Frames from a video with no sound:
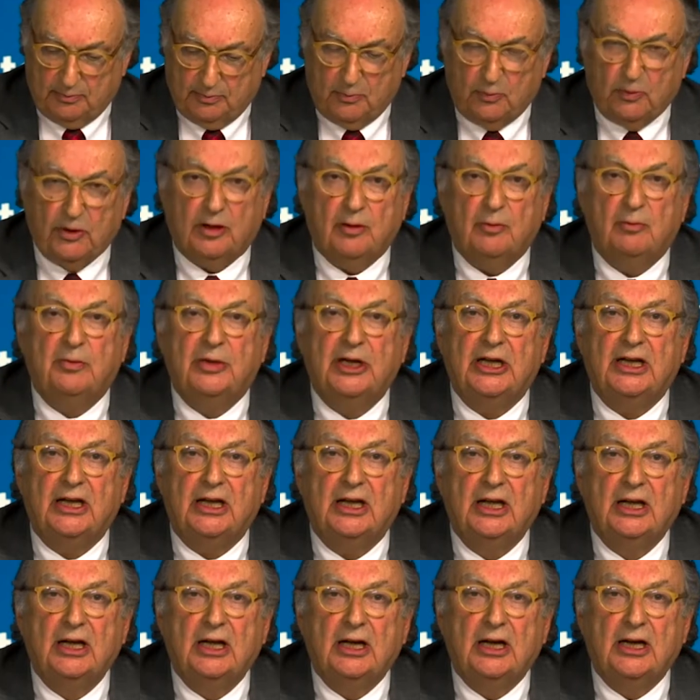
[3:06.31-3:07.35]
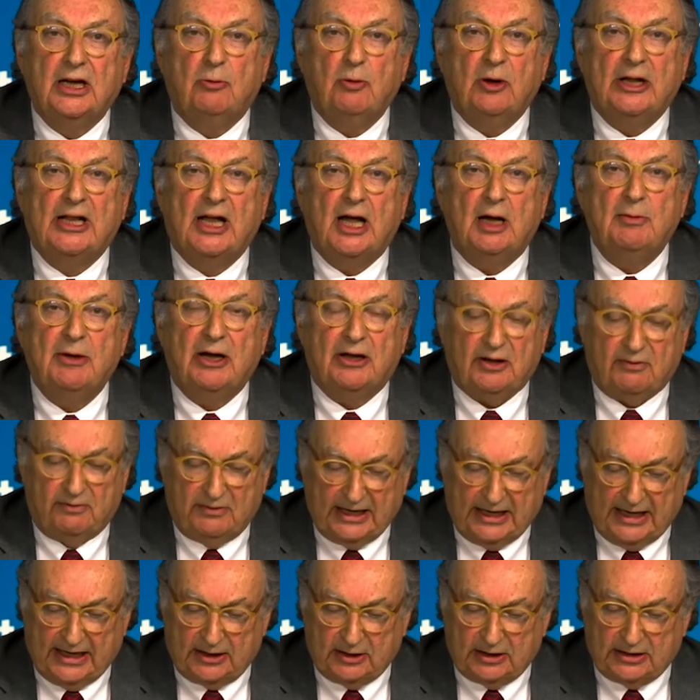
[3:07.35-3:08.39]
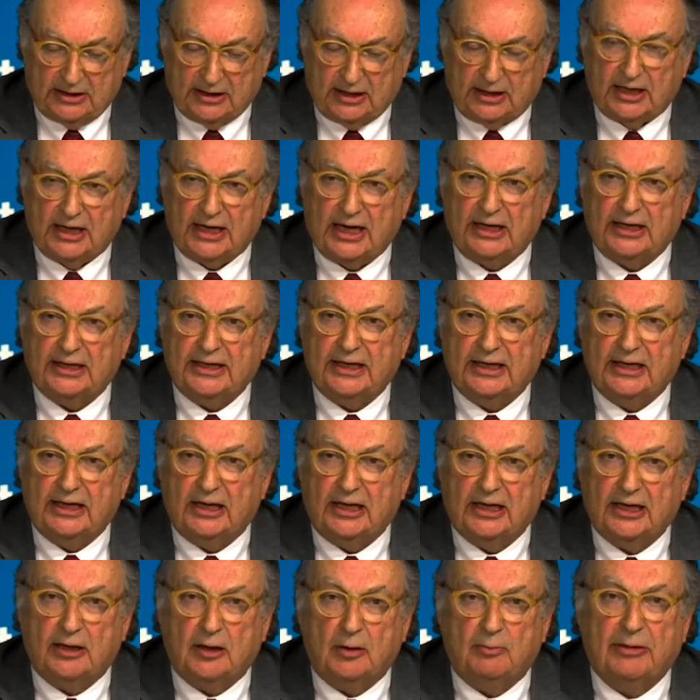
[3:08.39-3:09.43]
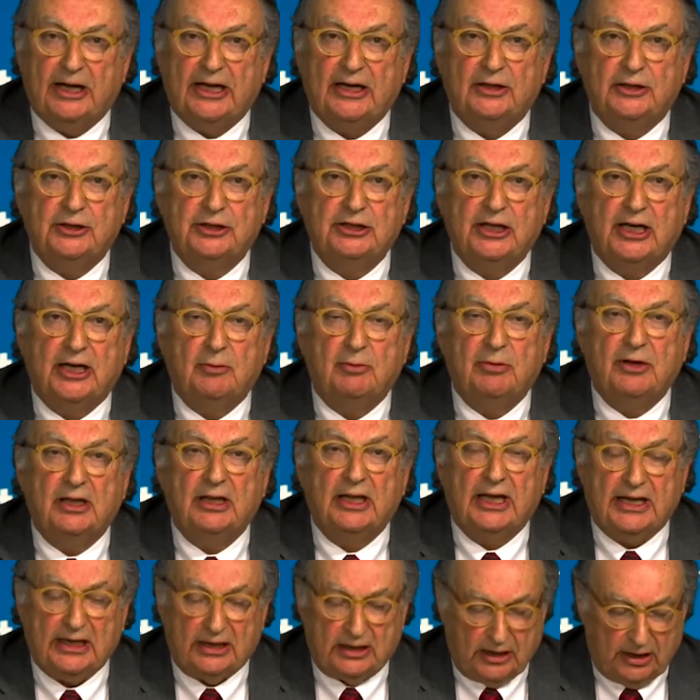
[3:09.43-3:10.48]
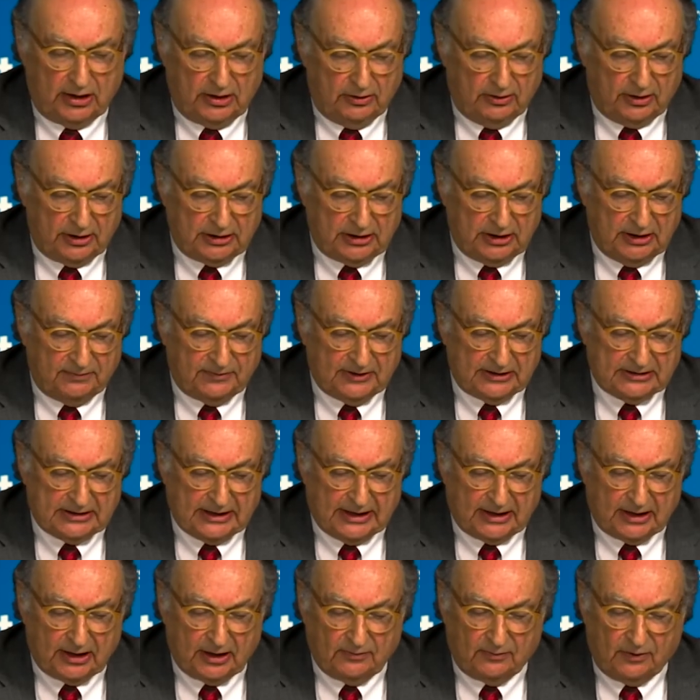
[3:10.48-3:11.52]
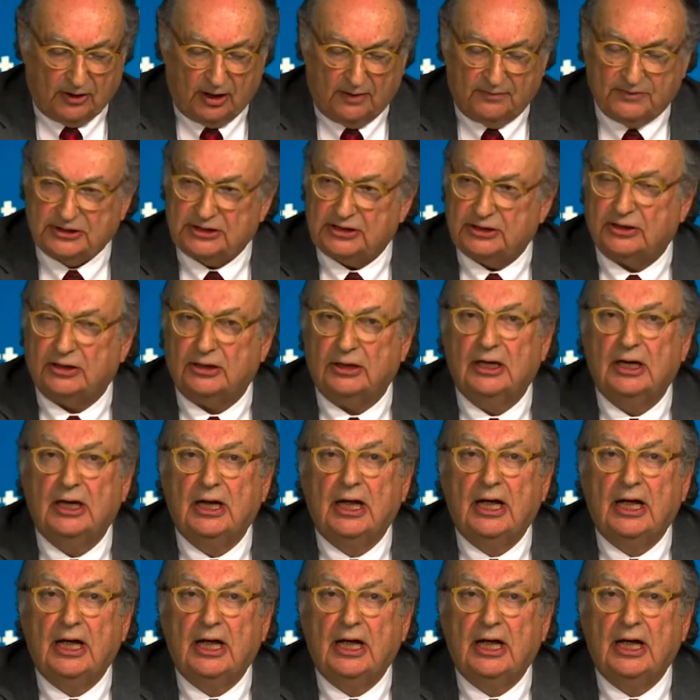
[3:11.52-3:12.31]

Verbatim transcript: will be will come out of that uh, in a little better shape than your chief executive officer.